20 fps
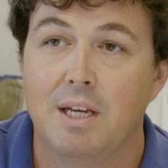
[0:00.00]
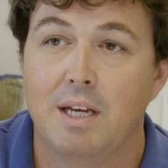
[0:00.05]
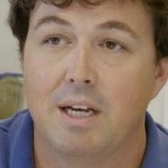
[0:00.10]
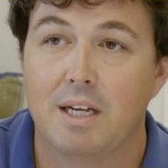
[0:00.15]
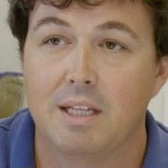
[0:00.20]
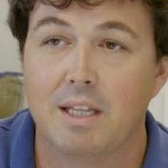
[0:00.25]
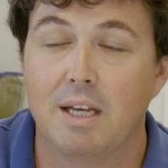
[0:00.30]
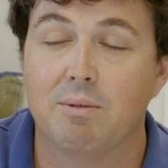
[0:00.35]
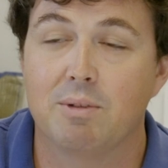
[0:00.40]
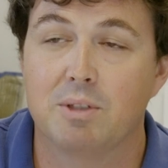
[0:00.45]

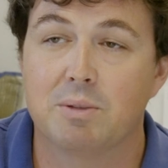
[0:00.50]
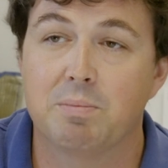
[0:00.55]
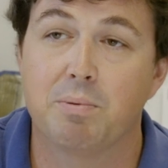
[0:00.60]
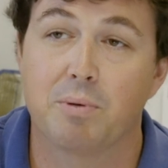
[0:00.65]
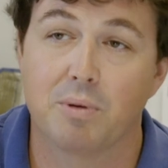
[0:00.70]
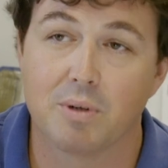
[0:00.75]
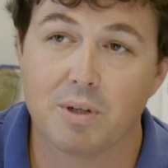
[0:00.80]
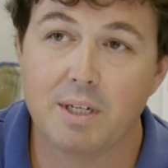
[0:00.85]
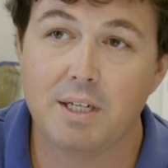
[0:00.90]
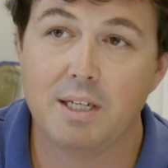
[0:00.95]
And that was
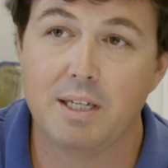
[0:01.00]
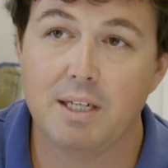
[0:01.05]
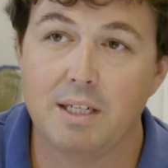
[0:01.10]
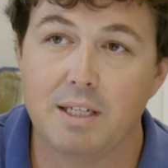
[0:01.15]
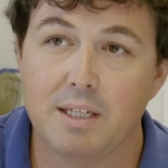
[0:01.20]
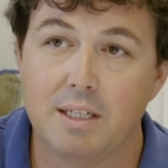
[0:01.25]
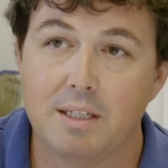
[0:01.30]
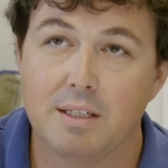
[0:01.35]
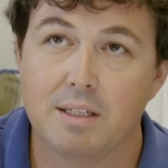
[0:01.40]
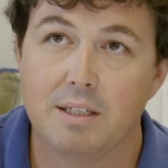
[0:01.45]

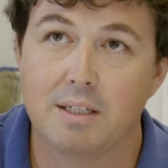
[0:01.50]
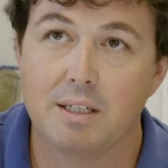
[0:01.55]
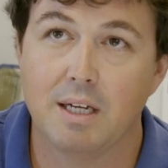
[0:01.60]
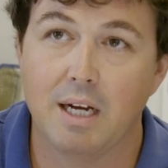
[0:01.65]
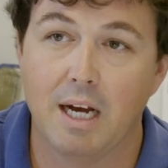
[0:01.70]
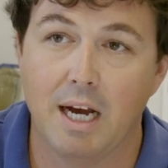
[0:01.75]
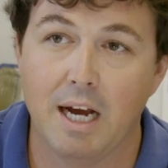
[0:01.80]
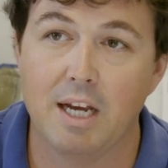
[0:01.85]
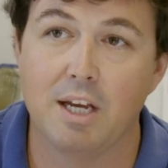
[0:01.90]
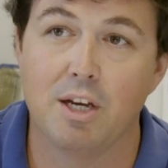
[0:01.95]

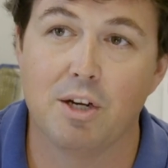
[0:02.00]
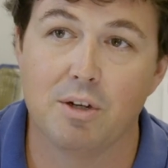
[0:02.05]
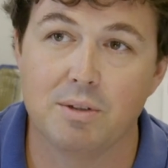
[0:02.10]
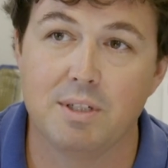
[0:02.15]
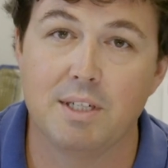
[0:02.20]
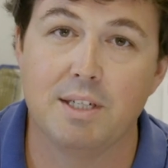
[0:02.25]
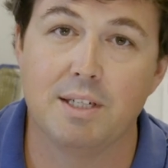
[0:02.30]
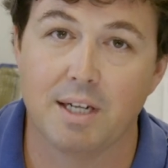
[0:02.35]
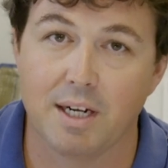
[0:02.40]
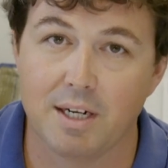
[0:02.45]

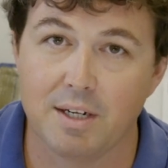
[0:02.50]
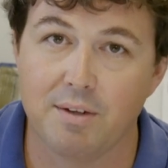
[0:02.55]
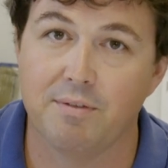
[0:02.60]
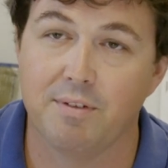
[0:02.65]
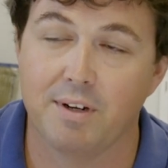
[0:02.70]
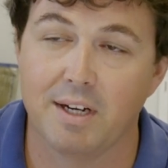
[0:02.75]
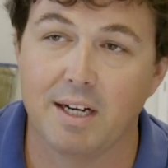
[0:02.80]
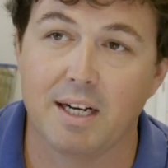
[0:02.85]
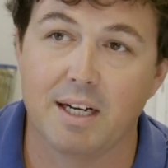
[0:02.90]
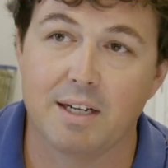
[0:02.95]
pre-IOD
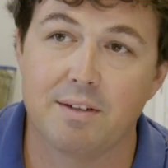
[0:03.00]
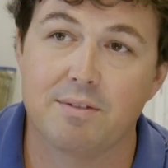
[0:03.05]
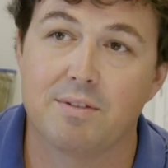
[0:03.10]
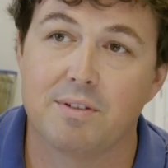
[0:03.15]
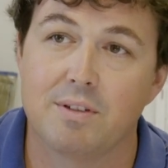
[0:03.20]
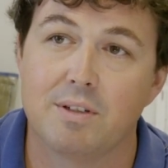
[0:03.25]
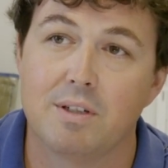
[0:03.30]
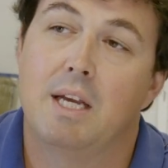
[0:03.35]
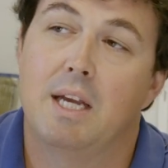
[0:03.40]
95,